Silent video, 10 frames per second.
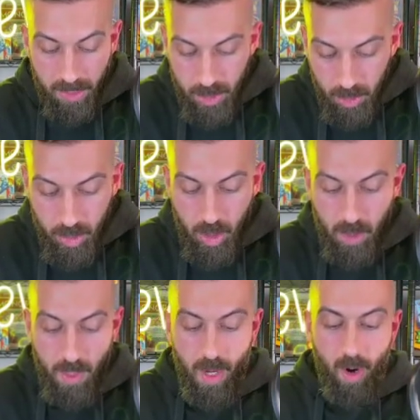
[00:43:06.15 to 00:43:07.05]

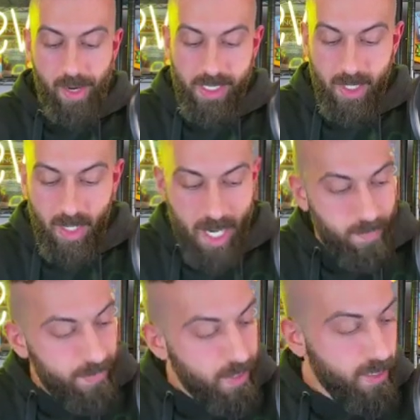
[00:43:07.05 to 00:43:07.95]
YouTube or Instagram
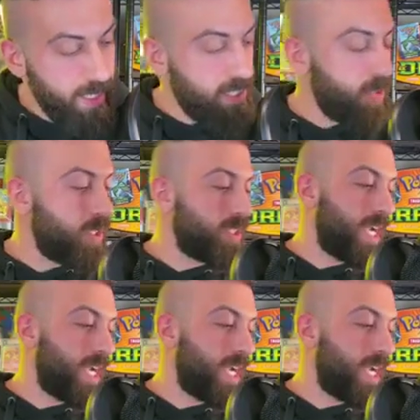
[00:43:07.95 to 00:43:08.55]
linked to it, so I